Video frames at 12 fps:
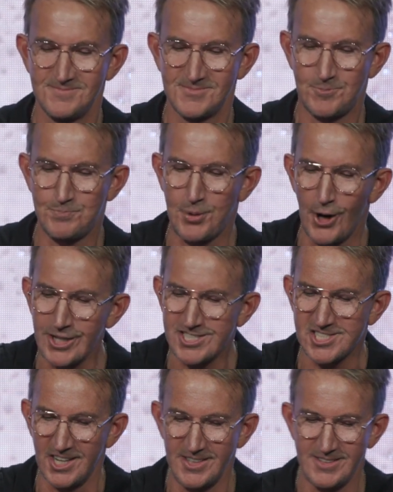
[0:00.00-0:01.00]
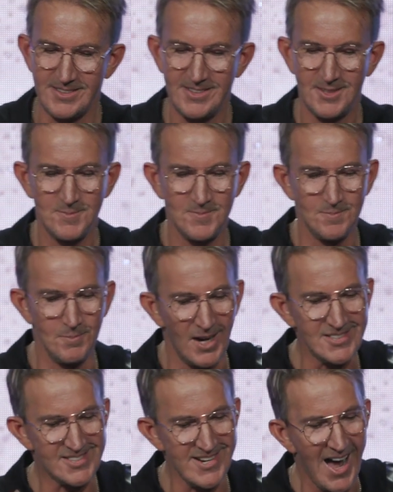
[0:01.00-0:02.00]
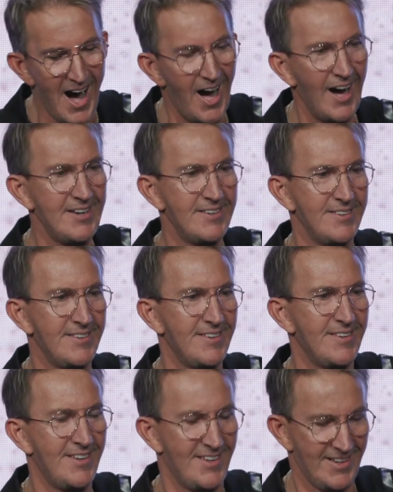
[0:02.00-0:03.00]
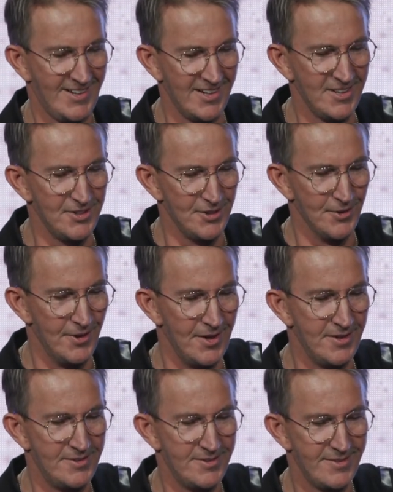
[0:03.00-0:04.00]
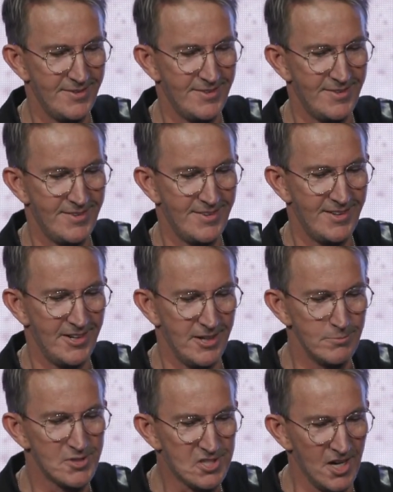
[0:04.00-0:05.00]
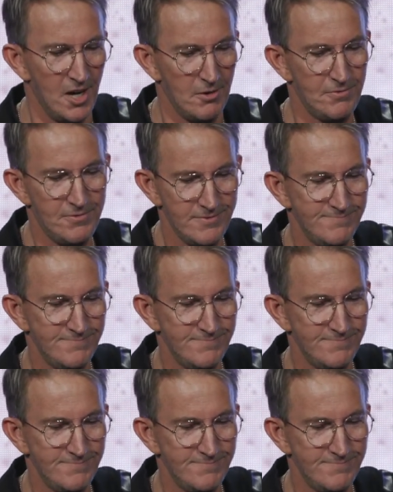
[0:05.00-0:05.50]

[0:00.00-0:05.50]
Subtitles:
The person must not hinder it himself.